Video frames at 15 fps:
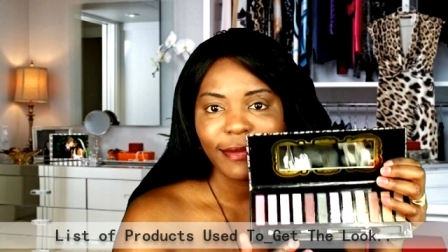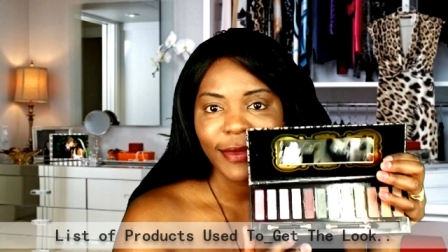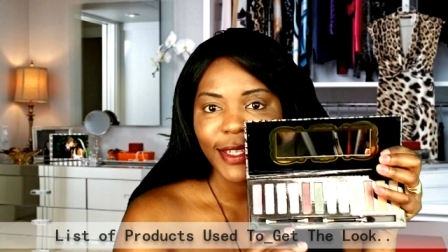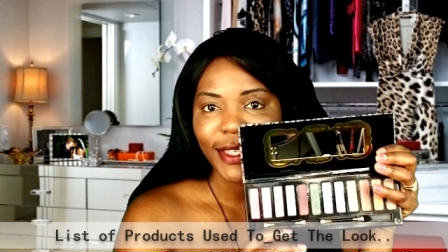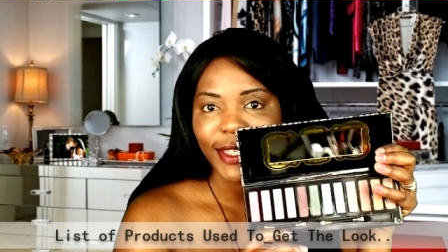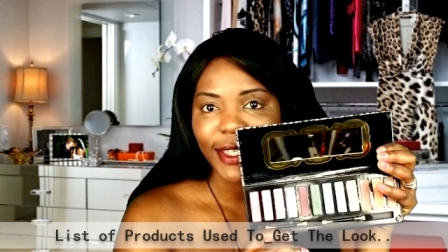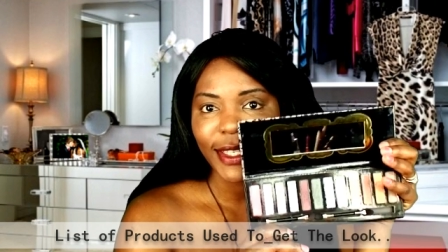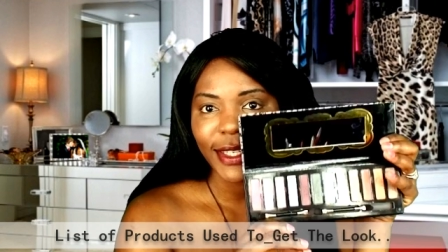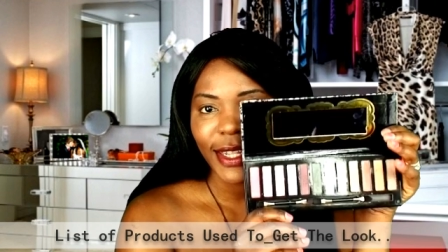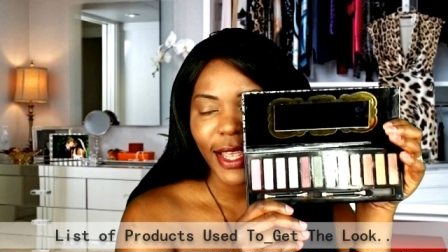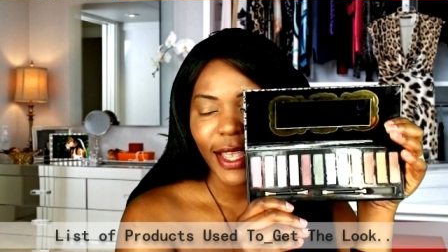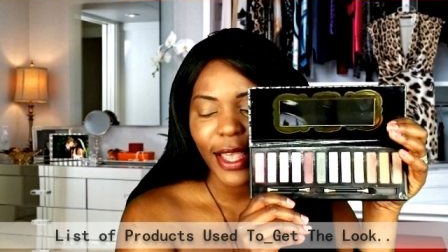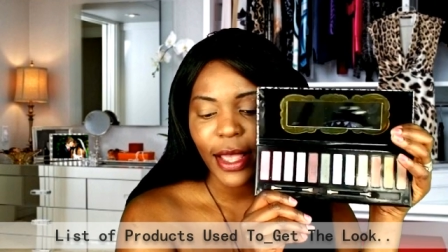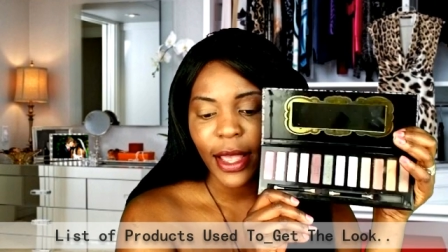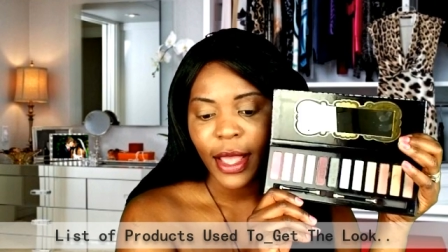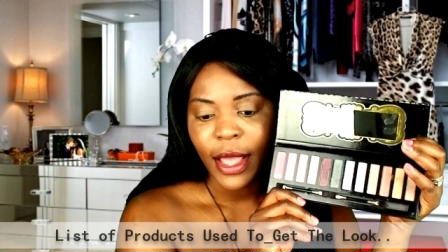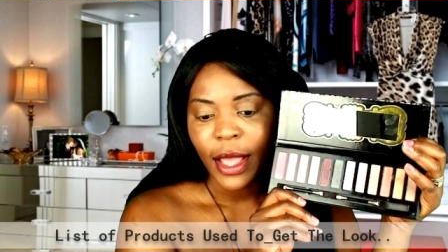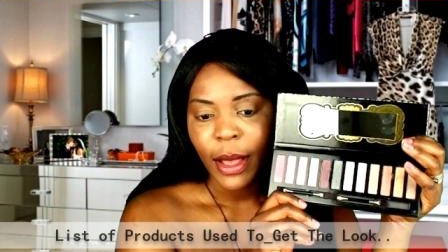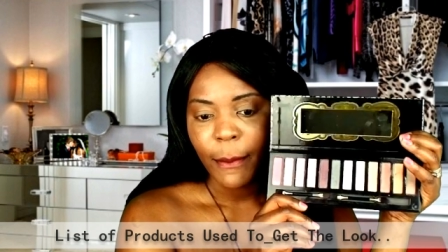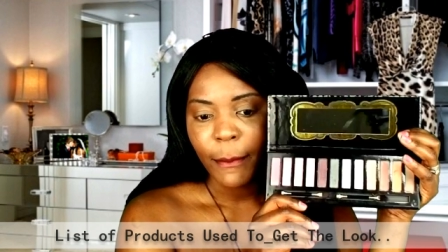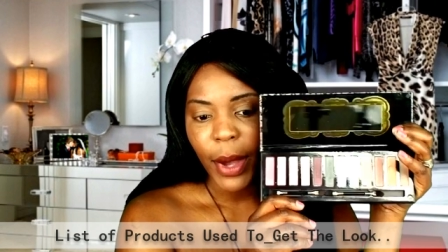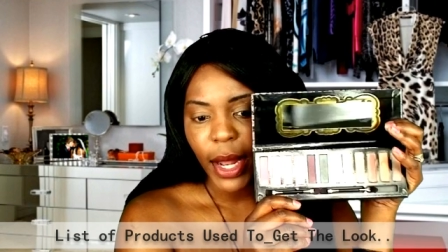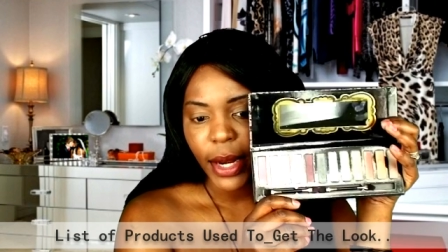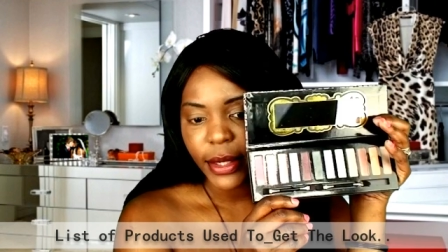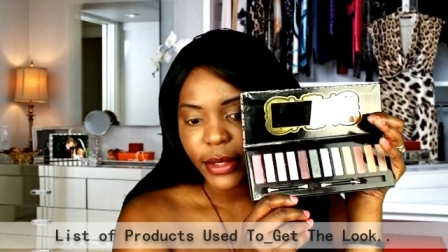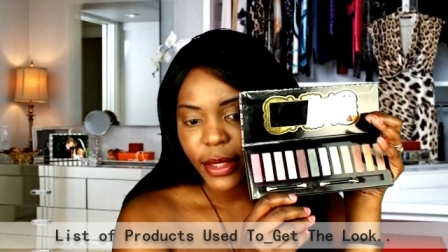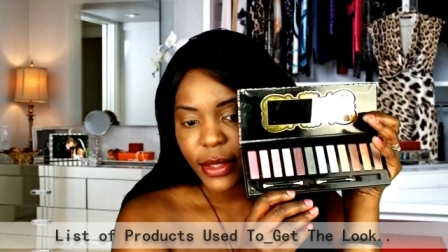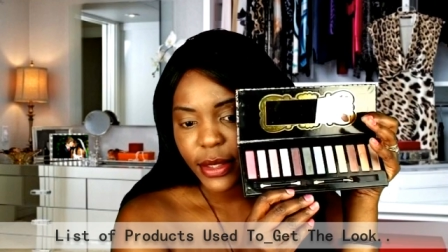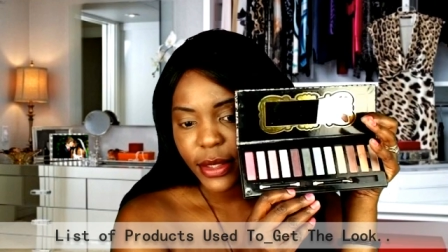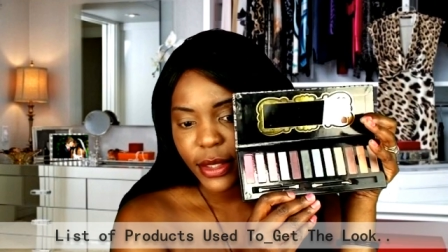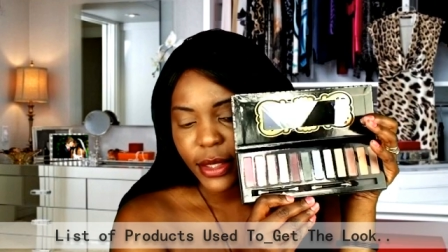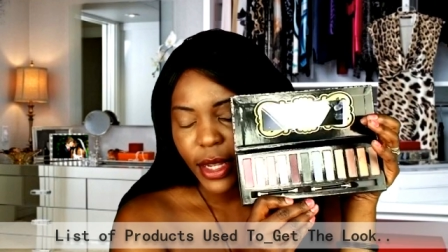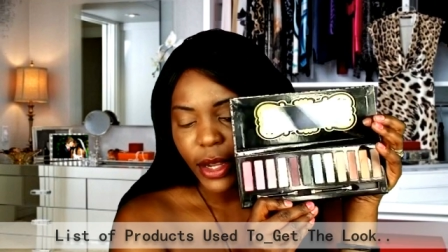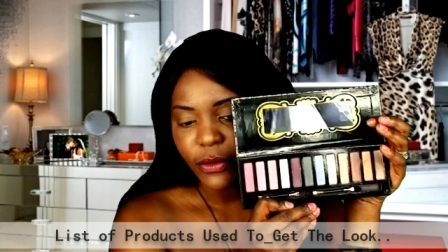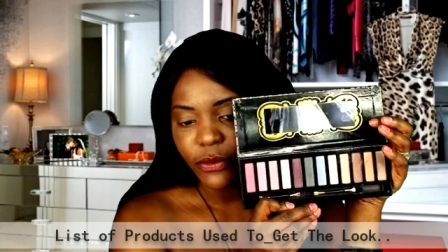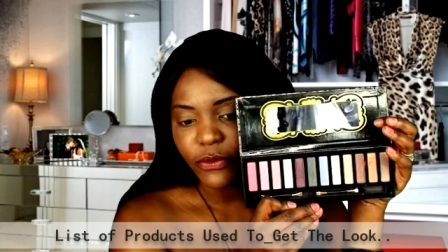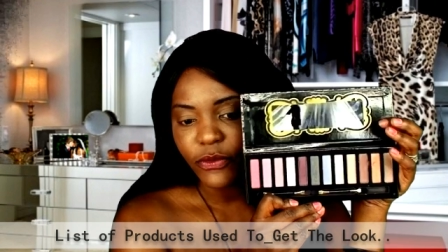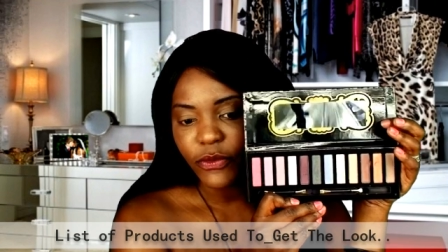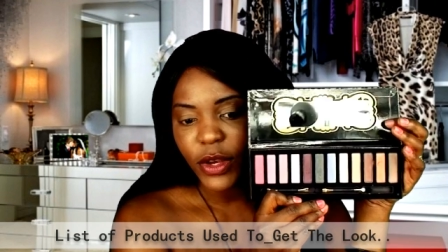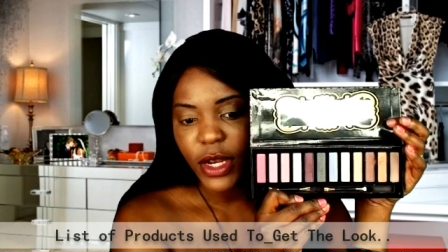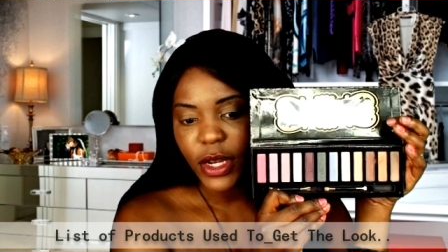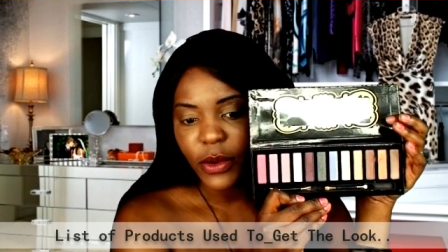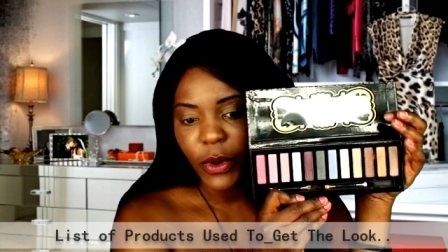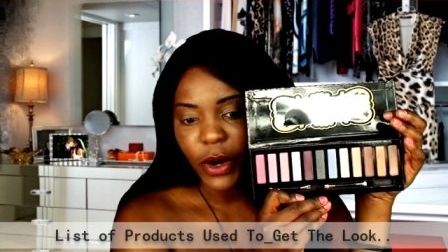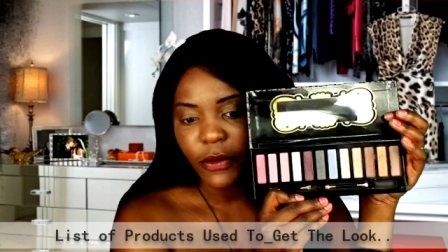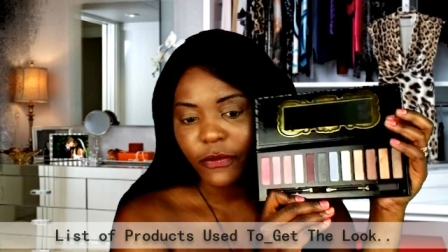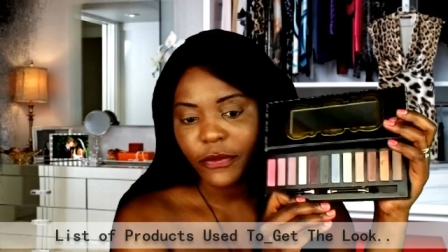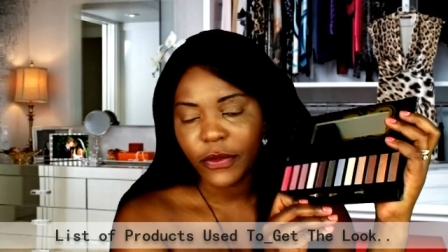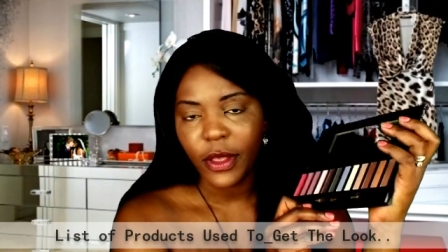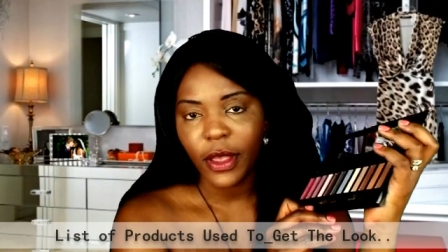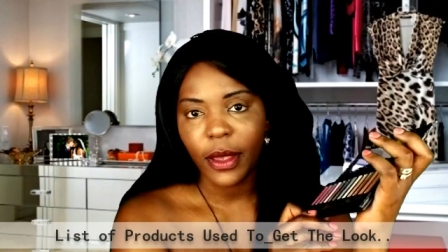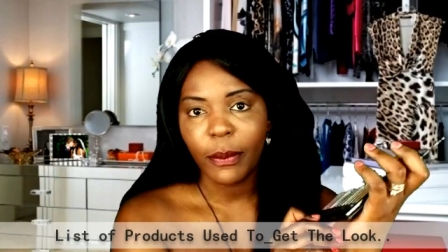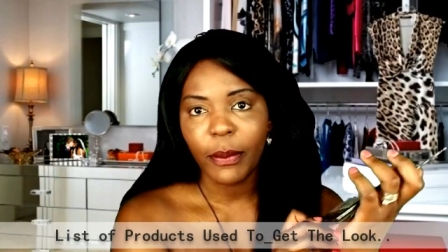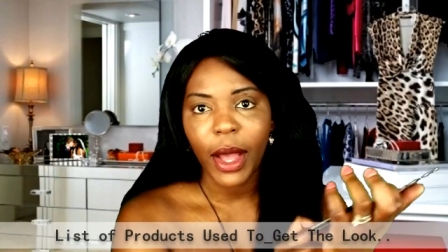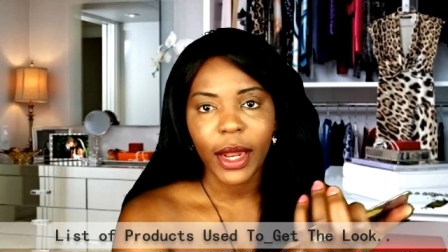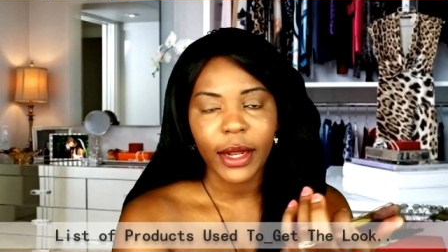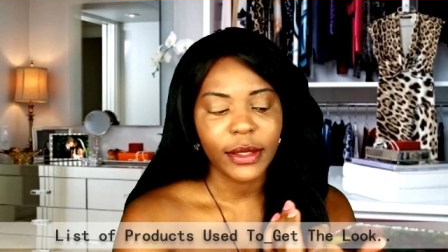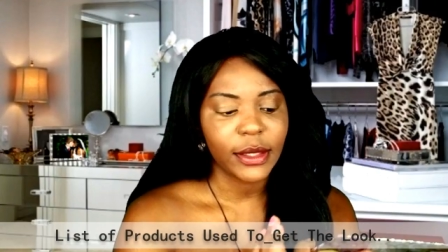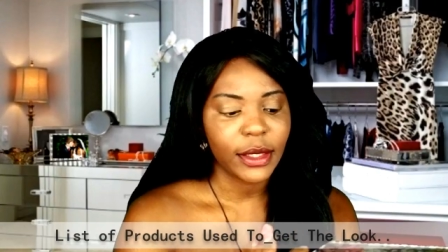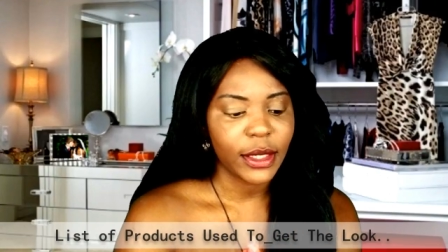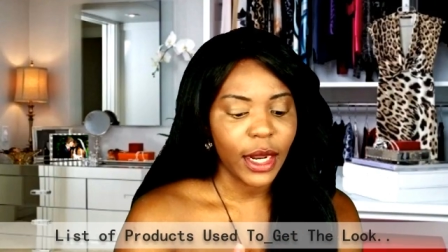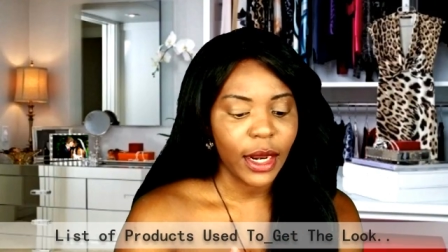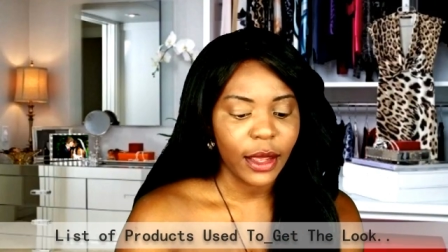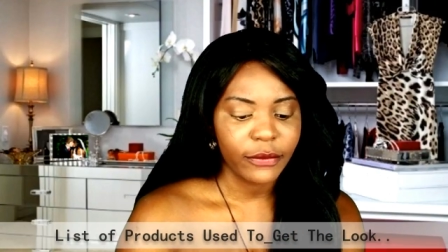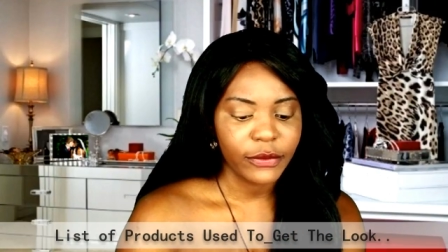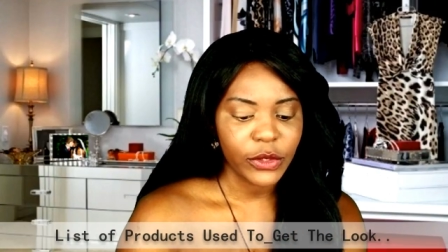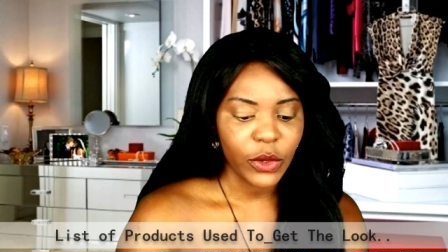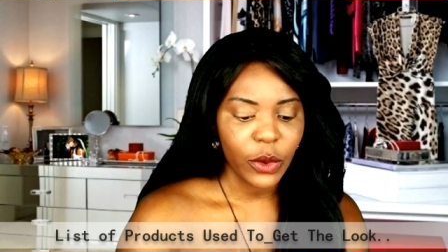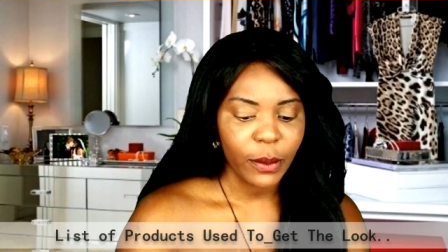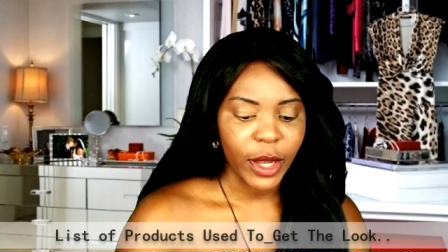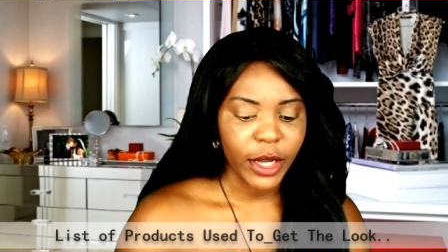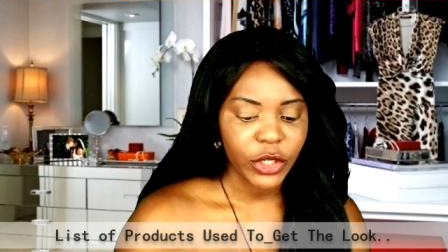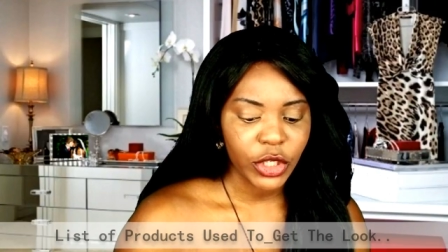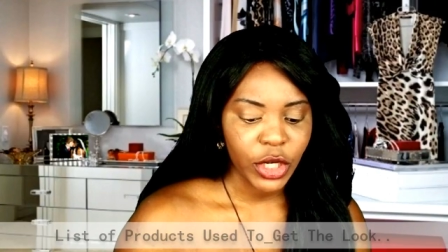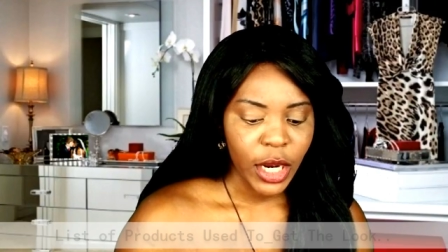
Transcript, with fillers: This is the palette and this is like really one of the palettes that I love so much.